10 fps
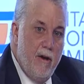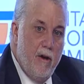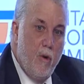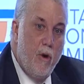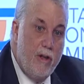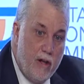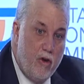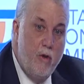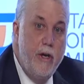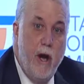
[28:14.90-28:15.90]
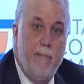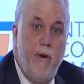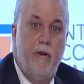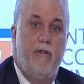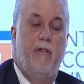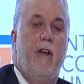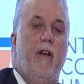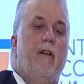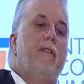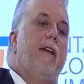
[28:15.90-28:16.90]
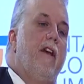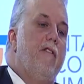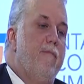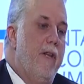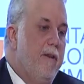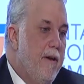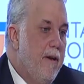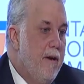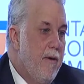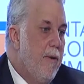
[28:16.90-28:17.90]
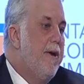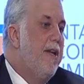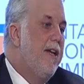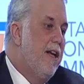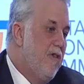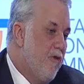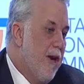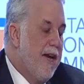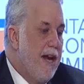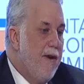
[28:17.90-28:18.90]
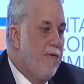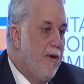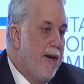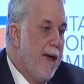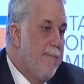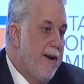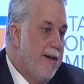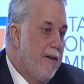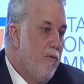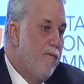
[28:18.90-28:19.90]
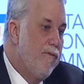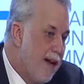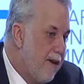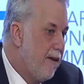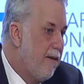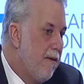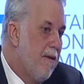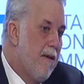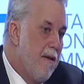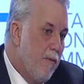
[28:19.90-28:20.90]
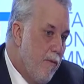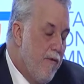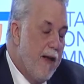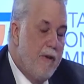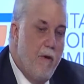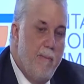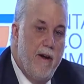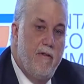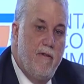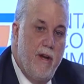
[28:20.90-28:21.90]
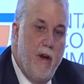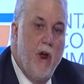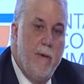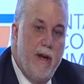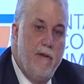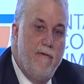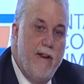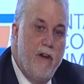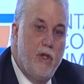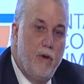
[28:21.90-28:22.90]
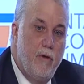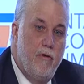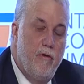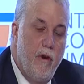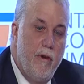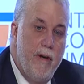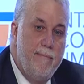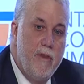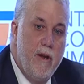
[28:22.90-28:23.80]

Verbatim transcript: quoting three numbers uh, that I've been uh, repeating during and after the campaign that reflect, reflect Quebec's economic and financial story.